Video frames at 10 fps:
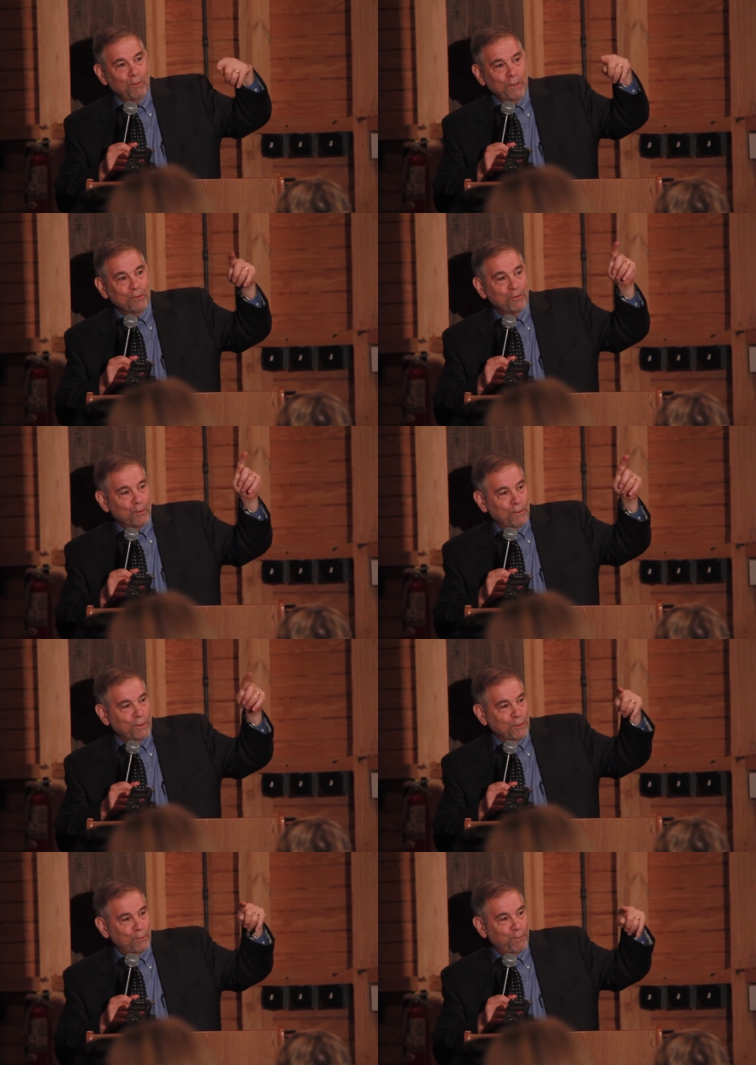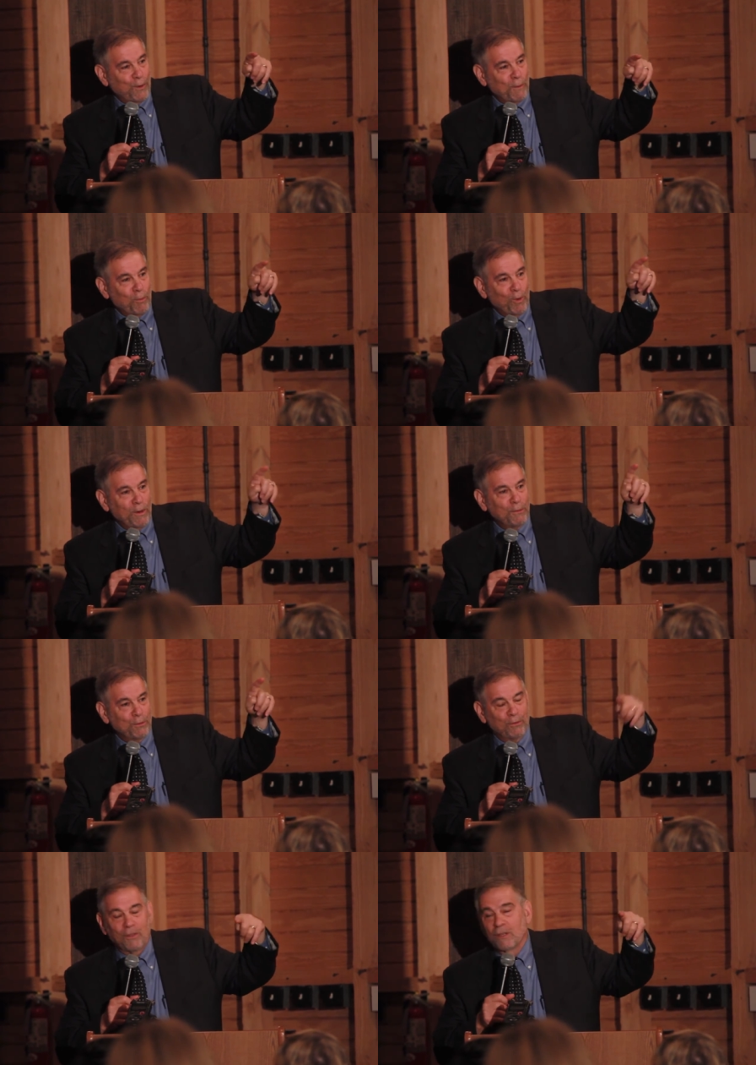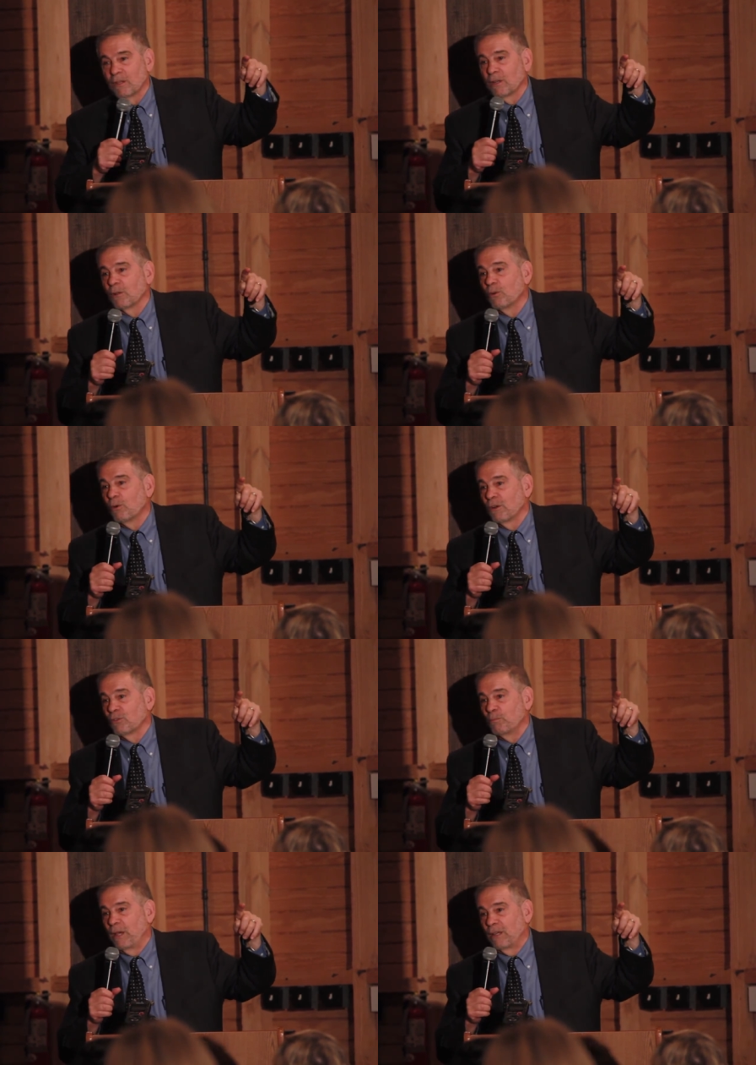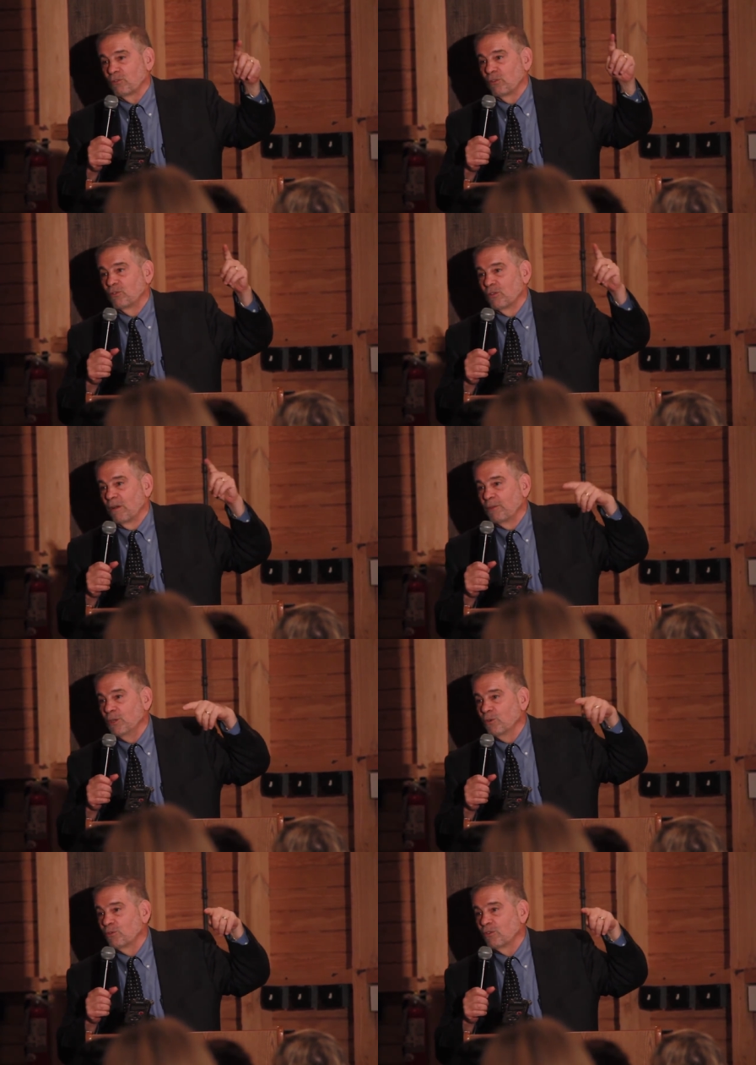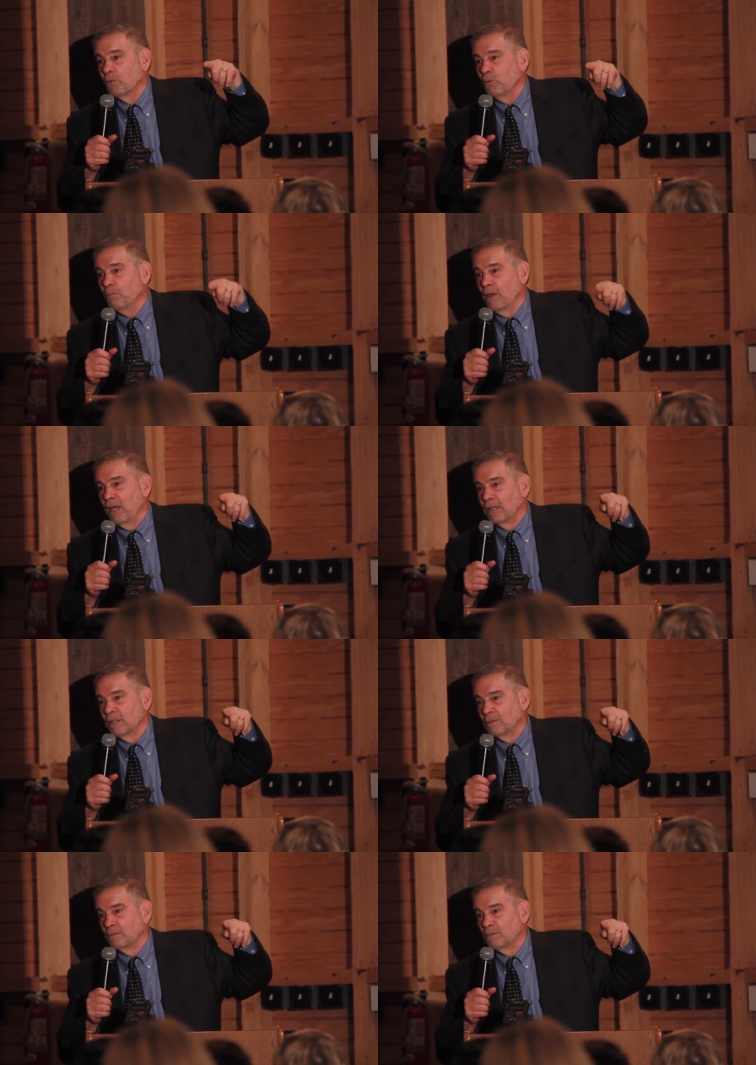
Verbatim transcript: the real story is far more interesting than Inglourious Basterds of the use that we made